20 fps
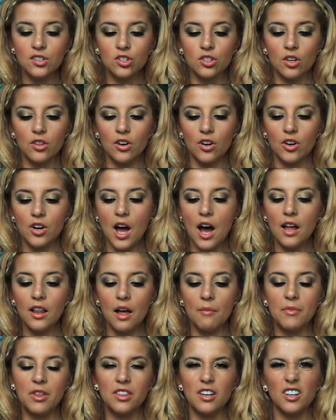so they're
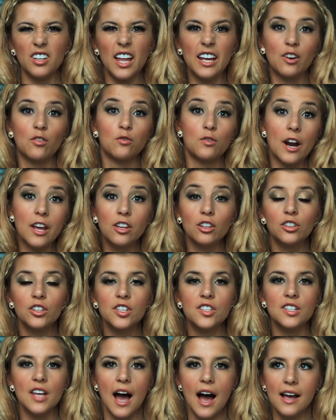not, I mean, they're like
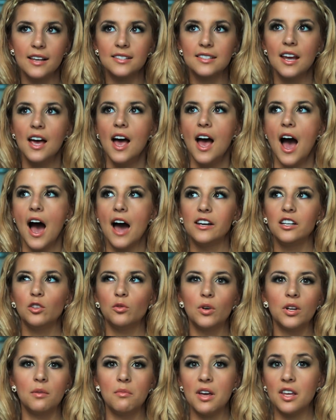regular sized. I
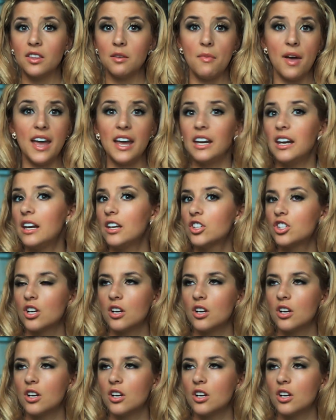didn't want to make them 8